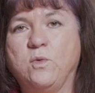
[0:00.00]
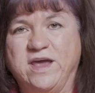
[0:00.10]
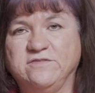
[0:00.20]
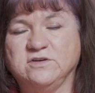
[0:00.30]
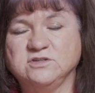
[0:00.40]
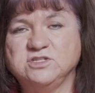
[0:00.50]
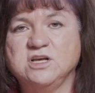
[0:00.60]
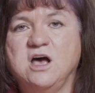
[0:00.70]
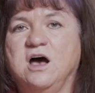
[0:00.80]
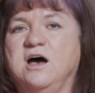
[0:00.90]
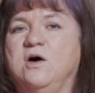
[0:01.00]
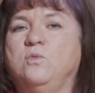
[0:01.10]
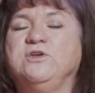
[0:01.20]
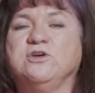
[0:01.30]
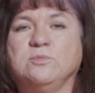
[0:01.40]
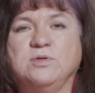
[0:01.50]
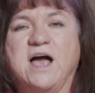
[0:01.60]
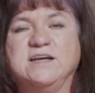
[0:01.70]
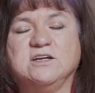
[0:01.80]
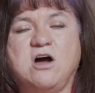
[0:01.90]
waivers. When you're
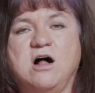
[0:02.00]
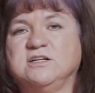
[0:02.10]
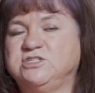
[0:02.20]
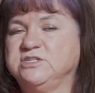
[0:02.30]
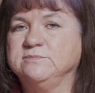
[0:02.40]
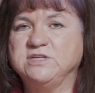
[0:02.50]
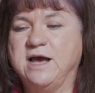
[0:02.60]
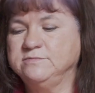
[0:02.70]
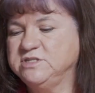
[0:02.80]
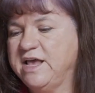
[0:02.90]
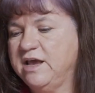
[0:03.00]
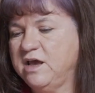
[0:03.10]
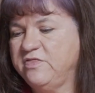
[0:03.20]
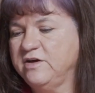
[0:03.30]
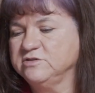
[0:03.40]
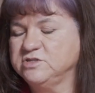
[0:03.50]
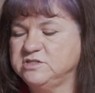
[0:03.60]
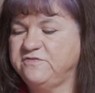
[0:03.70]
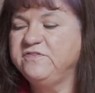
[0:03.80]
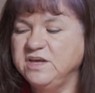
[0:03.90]
applying to college, sometimes
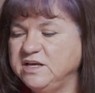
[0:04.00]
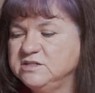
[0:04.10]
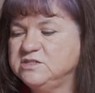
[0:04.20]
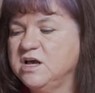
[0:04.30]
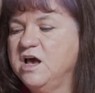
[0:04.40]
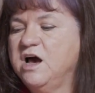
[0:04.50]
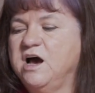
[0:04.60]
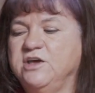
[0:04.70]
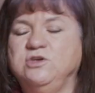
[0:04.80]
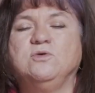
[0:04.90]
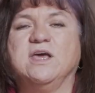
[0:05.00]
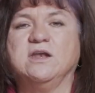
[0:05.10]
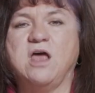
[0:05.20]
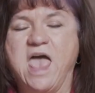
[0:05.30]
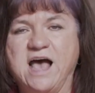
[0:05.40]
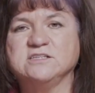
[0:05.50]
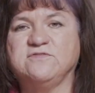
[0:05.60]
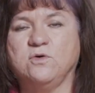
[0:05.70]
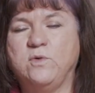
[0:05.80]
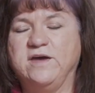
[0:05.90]
there's fees. You can ask
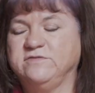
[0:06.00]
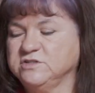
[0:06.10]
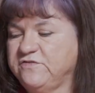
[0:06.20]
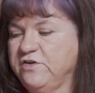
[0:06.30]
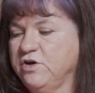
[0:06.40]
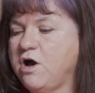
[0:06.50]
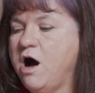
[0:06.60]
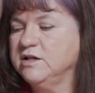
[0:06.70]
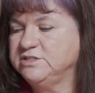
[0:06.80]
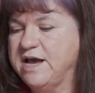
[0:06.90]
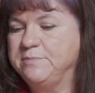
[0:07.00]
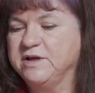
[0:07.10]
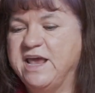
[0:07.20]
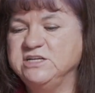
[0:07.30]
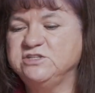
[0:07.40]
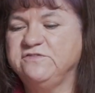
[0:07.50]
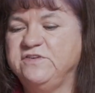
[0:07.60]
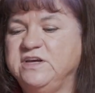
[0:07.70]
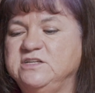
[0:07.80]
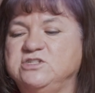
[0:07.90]
for waivers for your college application
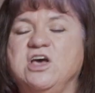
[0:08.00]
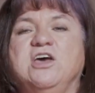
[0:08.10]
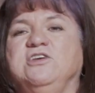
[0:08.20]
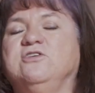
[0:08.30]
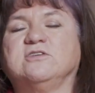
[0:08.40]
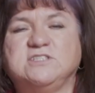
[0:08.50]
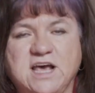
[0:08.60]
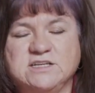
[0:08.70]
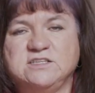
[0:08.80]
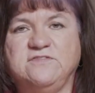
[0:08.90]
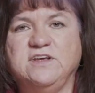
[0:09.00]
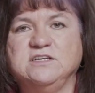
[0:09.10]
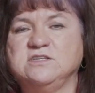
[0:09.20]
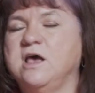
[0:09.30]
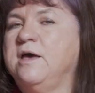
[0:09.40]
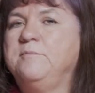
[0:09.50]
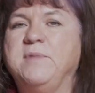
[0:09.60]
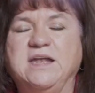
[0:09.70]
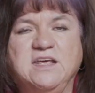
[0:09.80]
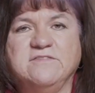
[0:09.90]
fees, your test fees.
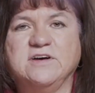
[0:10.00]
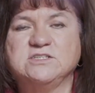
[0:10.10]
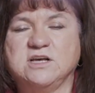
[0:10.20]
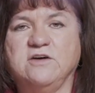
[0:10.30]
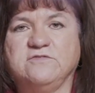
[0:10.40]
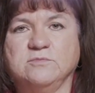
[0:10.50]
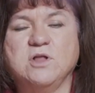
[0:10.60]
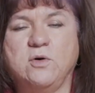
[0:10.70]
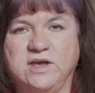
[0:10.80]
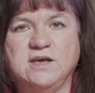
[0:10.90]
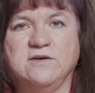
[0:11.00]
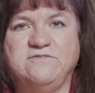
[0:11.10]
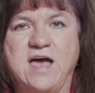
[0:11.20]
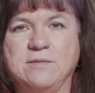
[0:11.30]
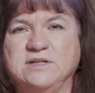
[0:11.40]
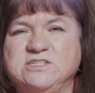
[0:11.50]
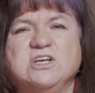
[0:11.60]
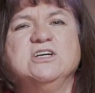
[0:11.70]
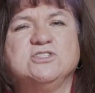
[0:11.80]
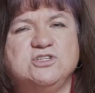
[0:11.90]
Many of us come from low-income families,
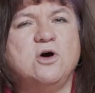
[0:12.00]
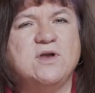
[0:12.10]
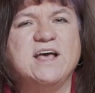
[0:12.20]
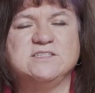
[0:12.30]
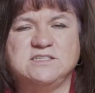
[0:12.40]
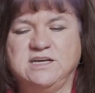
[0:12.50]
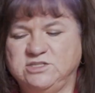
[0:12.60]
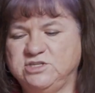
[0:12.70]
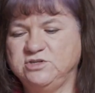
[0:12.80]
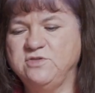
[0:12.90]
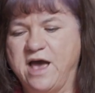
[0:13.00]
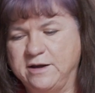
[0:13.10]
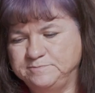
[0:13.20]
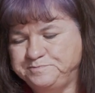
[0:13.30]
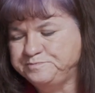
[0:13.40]
so don't hesitate to do that.